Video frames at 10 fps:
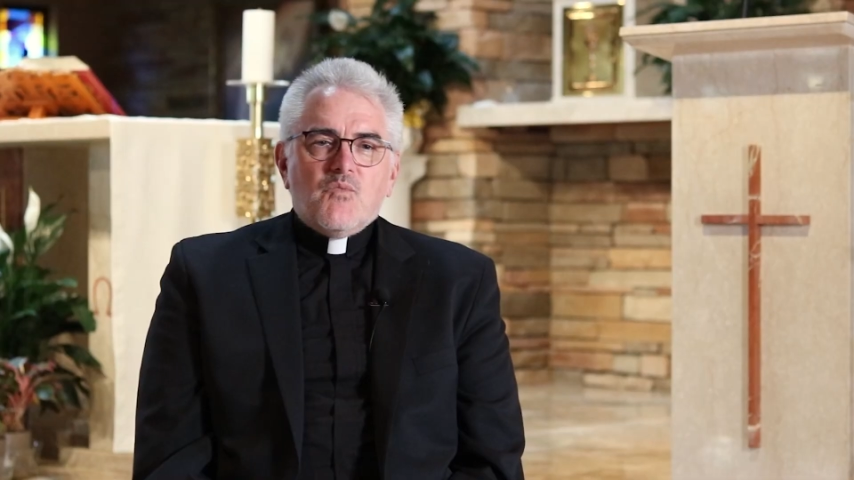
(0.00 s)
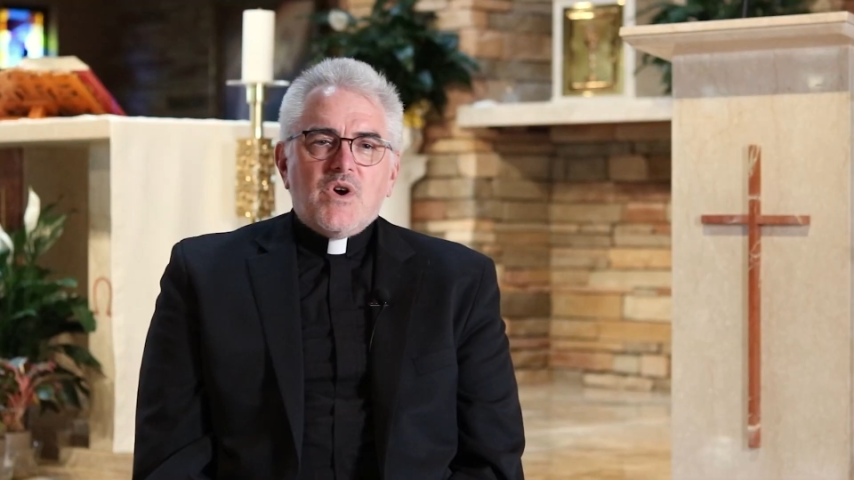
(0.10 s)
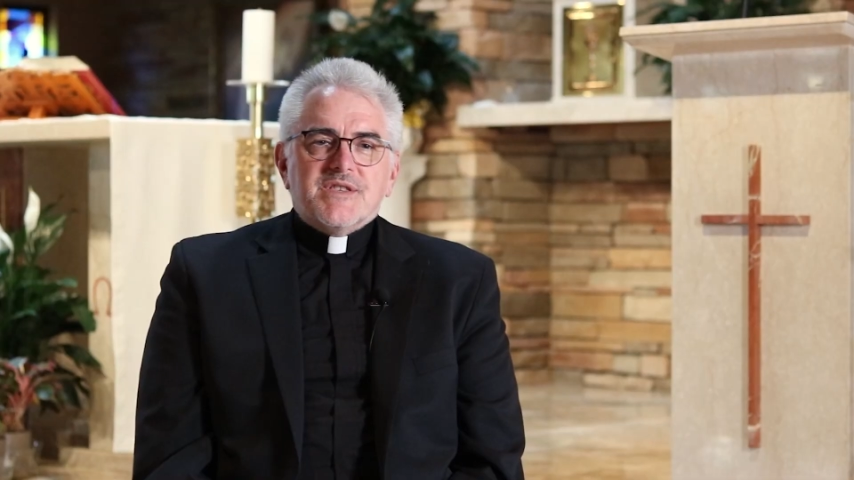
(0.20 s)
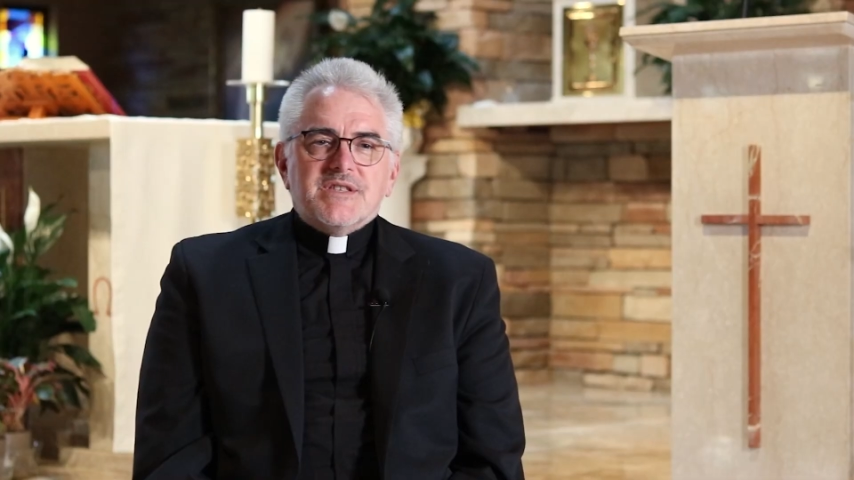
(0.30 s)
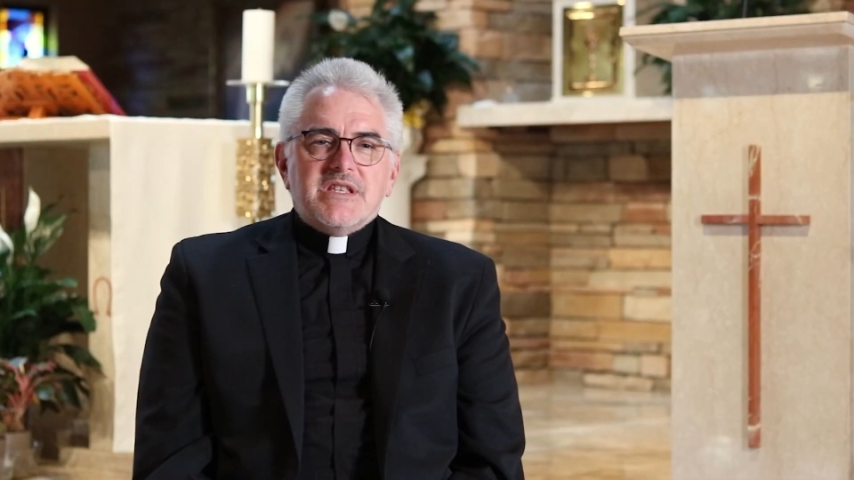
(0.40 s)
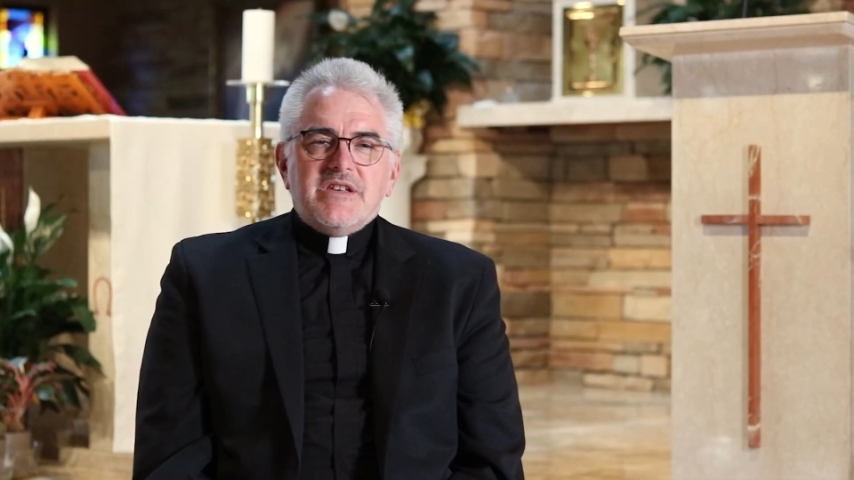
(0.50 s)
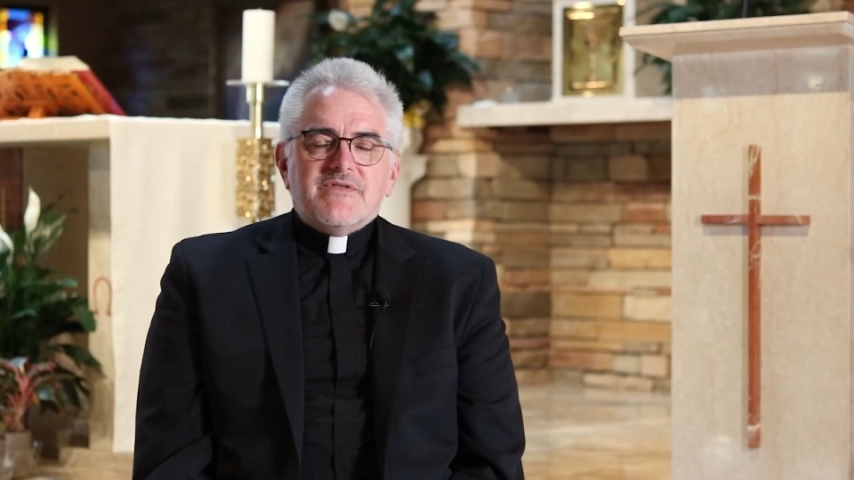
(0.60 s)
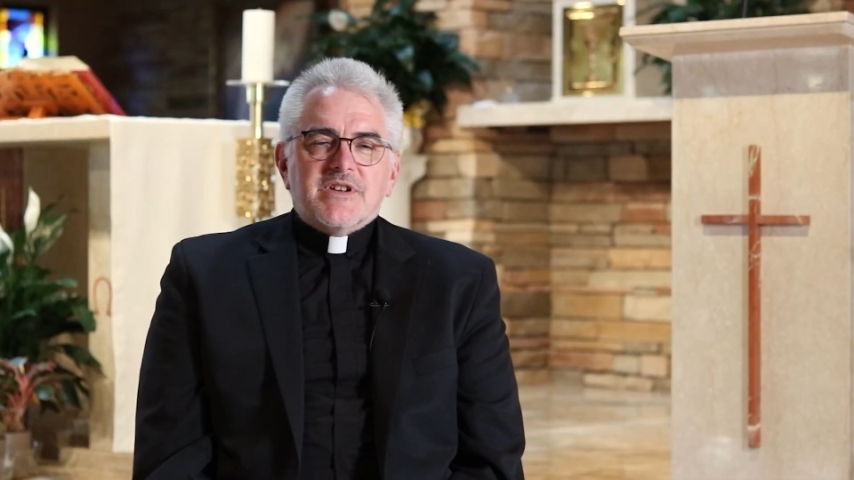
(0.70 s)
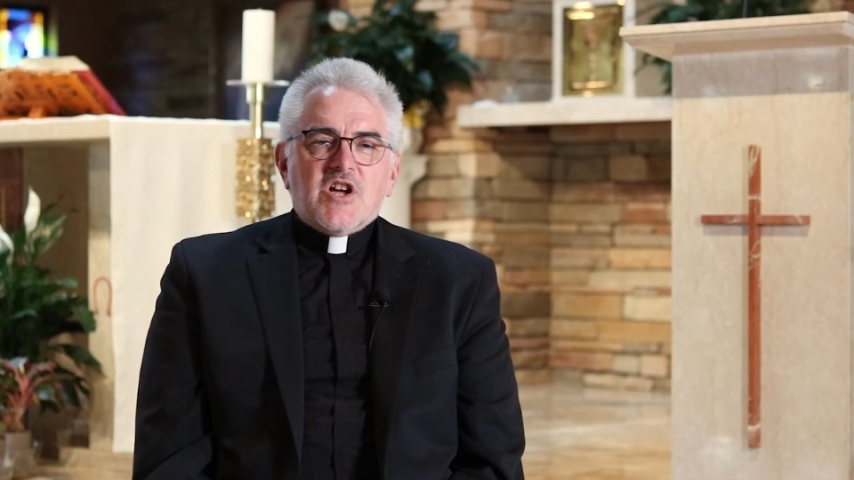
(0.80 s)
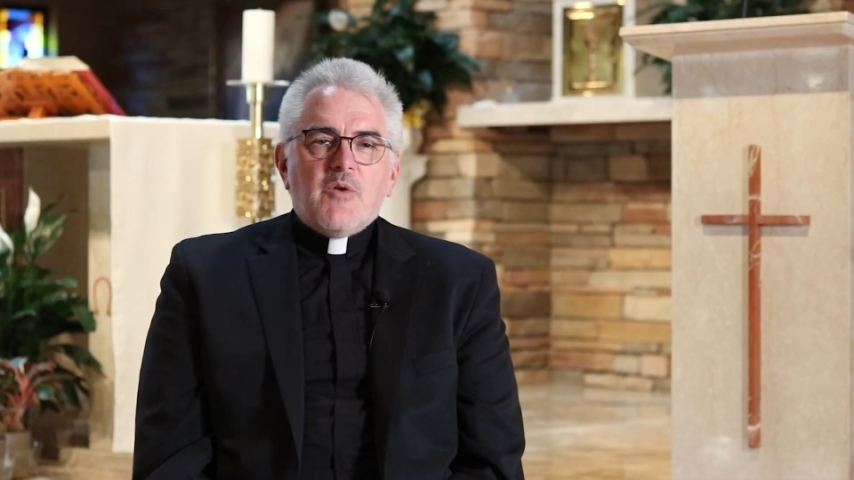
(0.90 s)
It wasn't
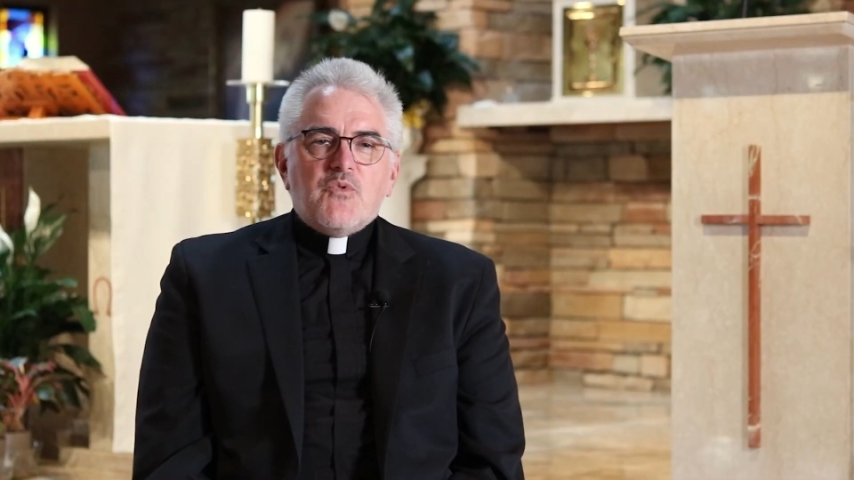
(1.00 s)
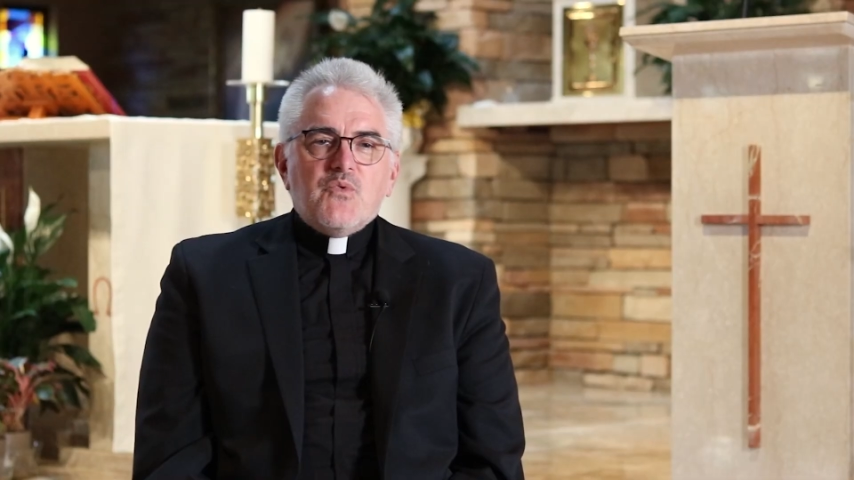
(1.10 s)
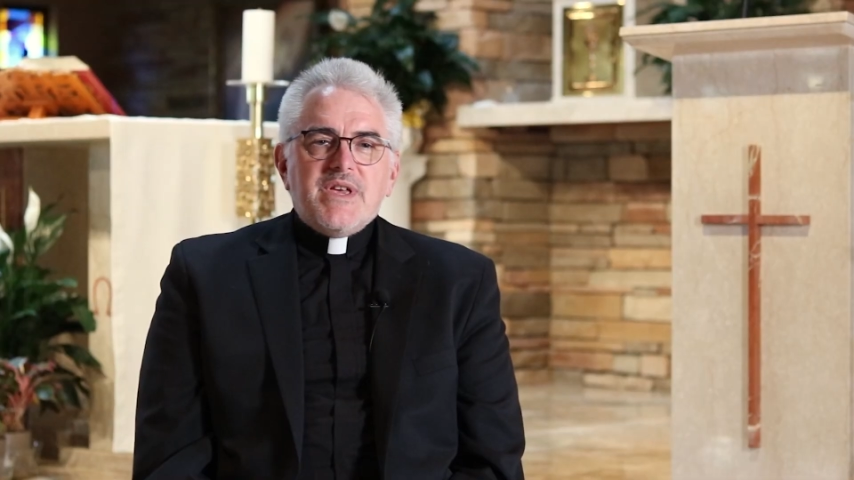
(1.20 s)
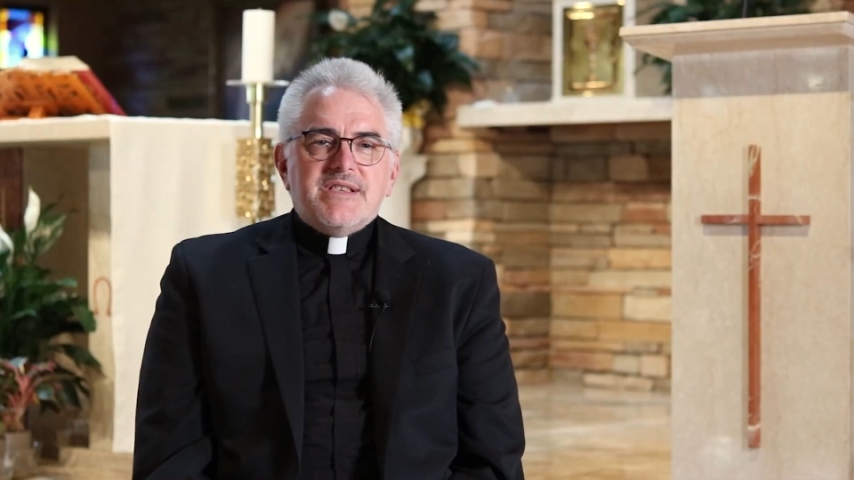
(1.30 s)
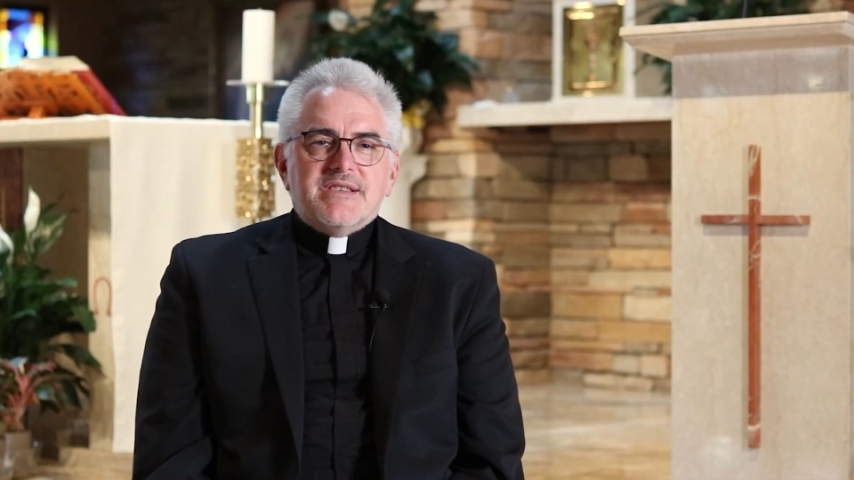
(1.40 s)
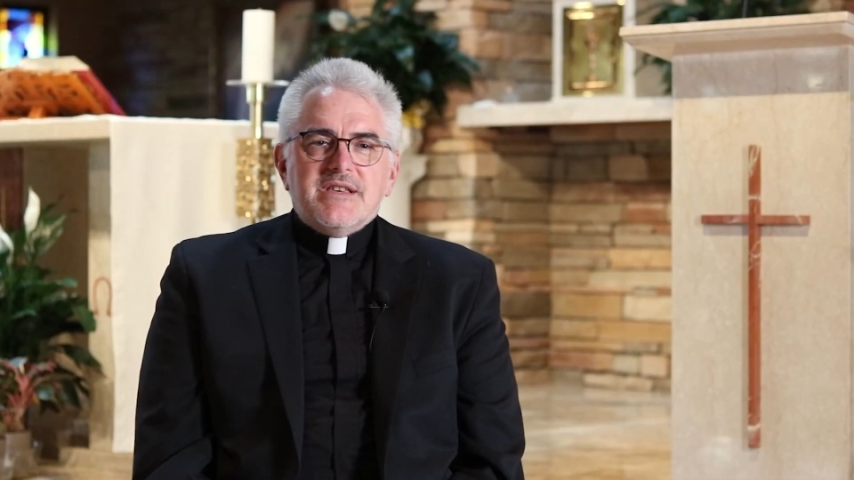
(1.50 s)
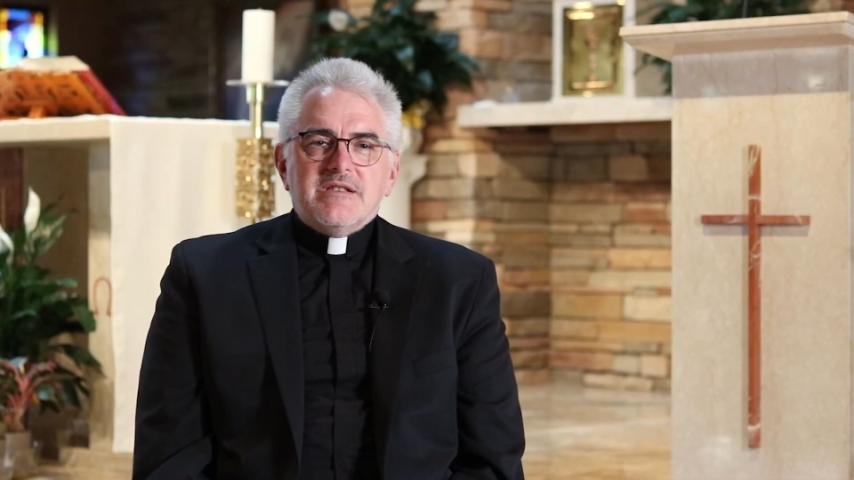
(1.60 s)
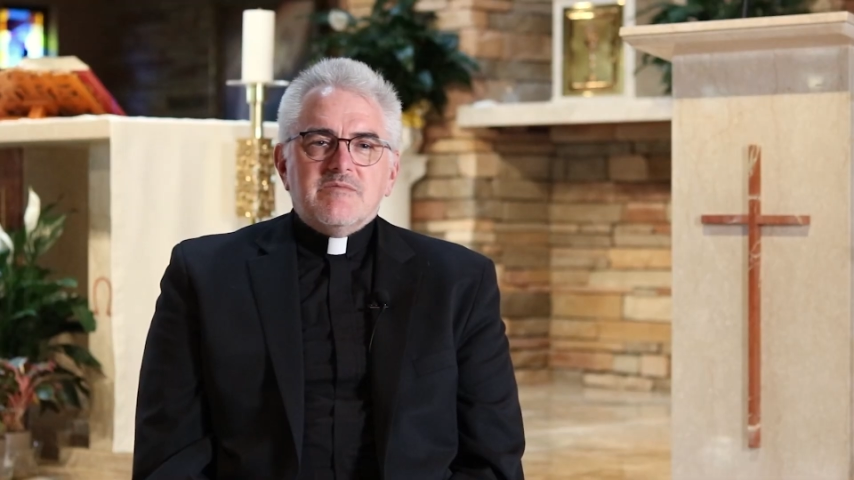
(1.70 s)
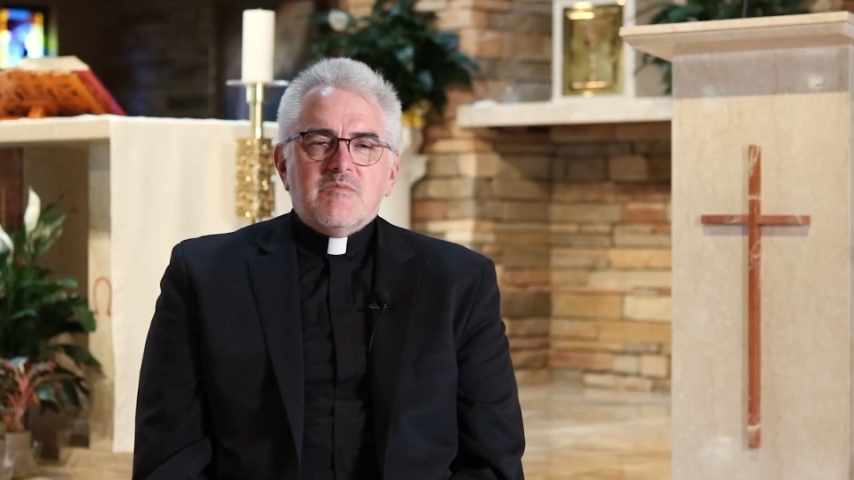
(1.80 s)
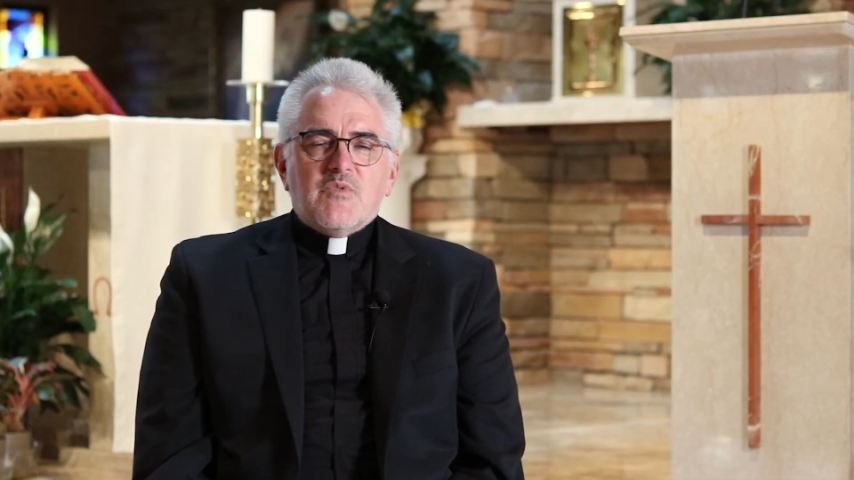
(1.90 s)
even a couple weeks
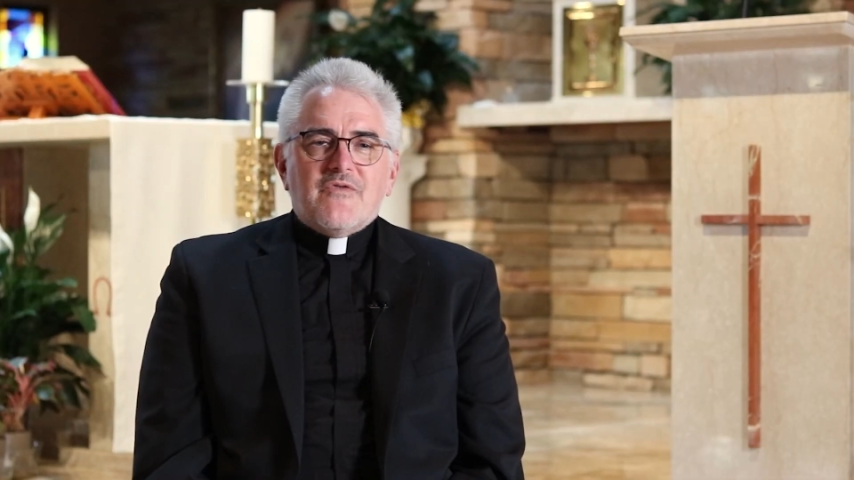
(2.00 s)
in